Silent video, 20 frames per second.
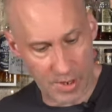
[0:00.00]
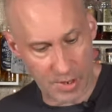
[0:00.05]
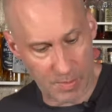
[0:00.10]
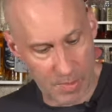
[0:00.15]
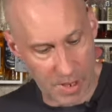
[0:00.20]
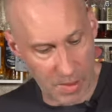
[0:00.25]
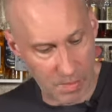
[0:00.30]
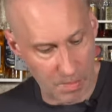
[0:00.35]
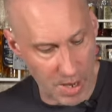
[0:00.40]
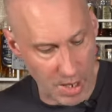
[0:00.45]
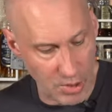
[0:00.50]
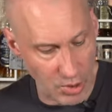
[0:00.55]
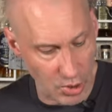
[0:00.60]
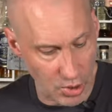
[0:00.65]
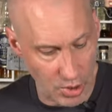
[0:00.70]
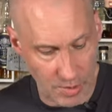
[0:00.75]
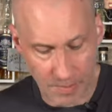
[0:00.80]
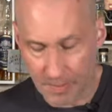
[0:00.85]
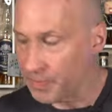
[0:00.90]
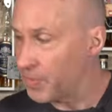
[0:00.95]
nice big
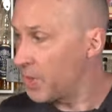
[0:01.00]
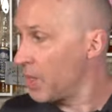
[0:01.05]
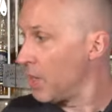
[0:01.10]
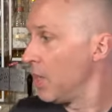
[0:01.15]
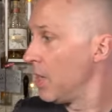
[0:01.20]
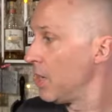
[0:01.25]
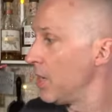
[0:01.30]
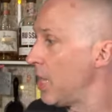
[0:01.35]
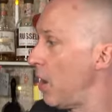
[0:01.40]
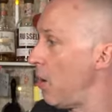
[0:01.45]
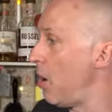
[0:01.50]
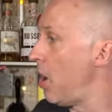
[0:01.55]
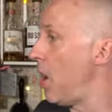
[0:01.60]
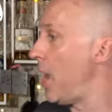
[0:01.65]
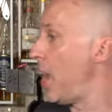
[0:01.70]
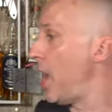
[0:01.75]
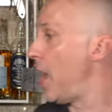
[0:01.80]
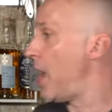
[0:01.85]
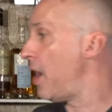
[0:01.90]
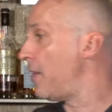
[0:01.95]
bunch. Now
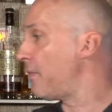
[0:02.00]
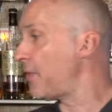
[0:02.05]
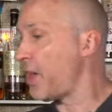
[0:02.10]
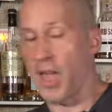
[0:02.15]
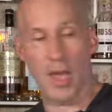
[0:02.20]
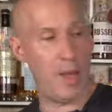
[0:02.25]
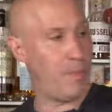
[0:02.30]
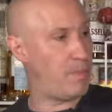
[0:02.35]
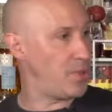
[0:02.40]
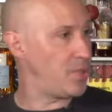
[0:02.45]
I have a